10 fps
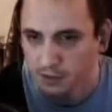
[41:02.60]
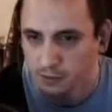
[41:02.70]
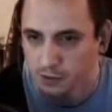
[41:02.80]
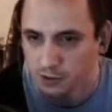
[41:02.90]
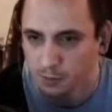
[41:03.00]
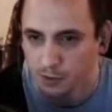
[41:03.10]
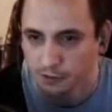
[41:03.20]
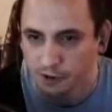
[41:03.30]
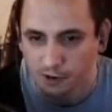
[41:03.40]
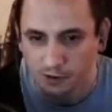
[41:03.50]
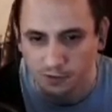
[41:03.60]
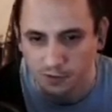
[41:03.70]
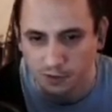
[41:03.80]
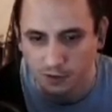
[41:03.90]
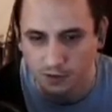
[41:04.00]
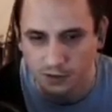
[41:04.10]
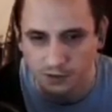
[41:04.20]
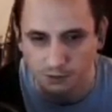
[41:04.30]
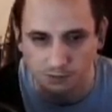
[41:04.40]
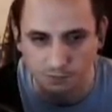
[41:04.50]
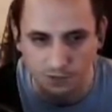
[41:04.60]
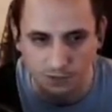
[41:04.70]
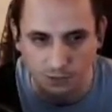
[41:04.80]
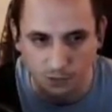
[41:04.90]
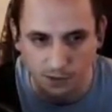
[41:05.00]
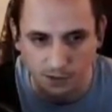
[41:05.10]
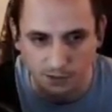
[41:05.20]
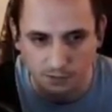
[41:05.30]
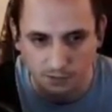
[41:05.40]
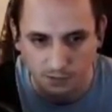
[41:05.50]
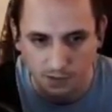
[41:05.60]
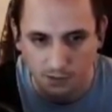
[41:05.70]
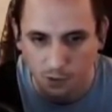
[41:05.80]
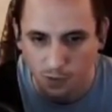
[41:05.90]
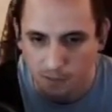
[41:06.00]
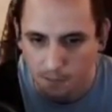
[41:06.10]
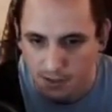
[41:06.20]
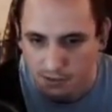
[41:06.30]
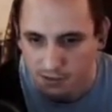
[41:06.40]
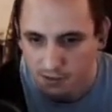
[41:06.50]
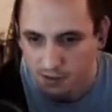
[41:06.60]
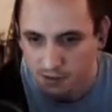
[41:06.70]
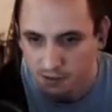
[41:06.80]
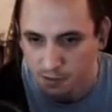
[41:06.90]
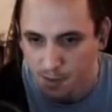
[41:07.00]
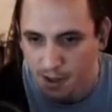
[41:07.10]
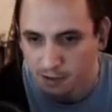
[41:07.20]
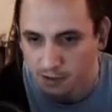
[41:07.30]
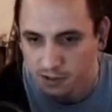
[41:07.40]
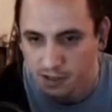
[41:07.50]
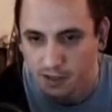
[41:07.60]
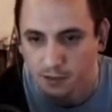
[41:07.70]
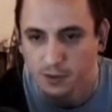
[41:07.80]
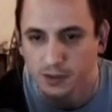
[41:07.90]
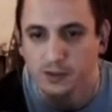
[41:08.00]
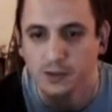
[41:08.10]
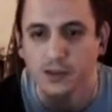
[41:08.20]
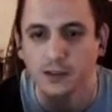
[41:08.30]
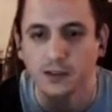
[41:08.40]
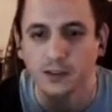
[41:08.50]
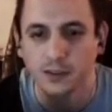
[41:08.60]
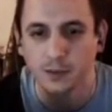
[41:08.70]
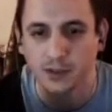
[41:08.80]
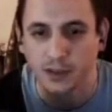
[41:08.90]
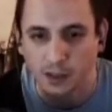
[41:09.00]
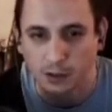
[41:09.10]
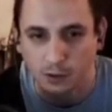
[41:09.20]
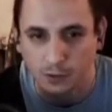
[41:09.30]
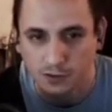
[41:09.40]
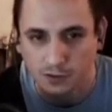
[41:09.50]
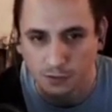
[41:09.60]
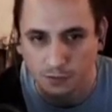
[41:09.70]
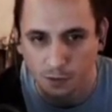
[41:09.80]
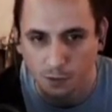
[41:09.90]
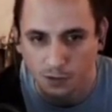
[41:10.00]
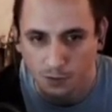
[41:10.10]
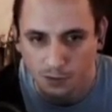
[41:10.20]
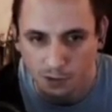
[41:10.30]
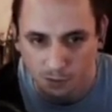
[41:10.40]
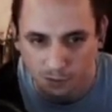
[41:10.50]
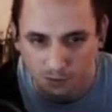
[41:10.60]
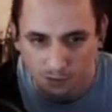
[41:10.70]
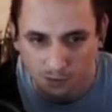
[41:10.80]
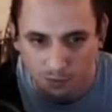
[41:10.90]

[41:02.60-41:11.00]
them to jump over you. Their RNG is a little weird. I haven't quite mastered their patterns yet, but seems like they'll always, for the most part, jump over you.